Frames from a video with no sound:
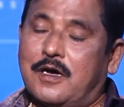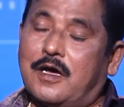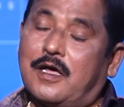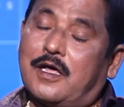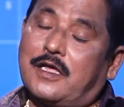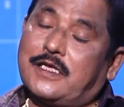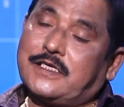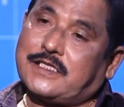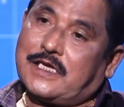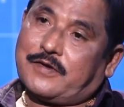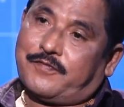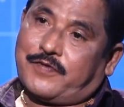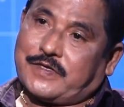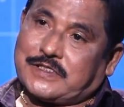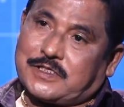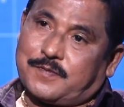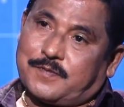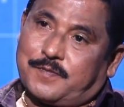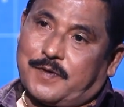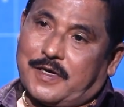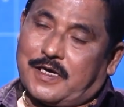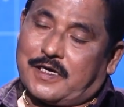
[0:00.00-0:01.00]
Is the
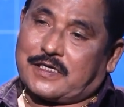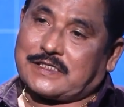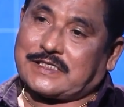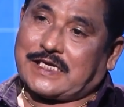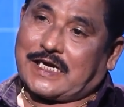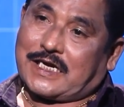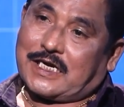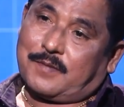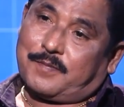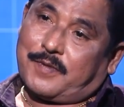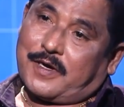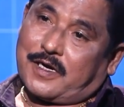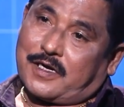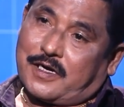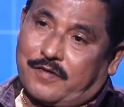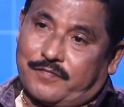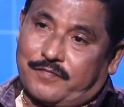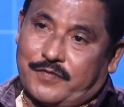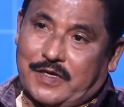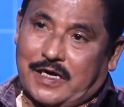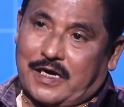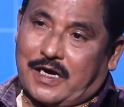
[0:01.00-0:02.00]
first part, second part
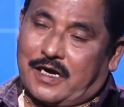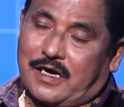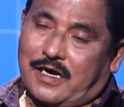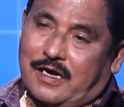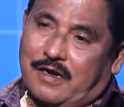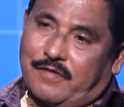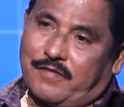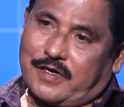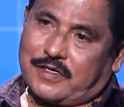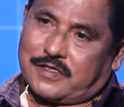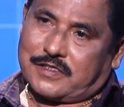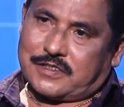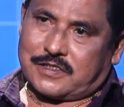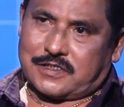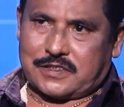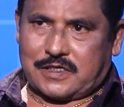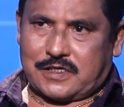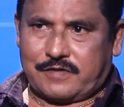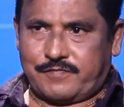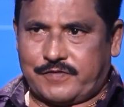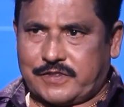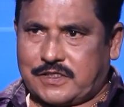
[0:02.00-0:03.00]
of the Kannada
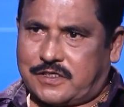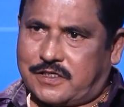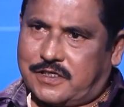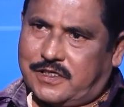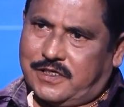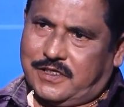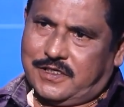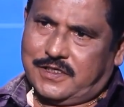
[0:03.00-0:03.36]
version was ready?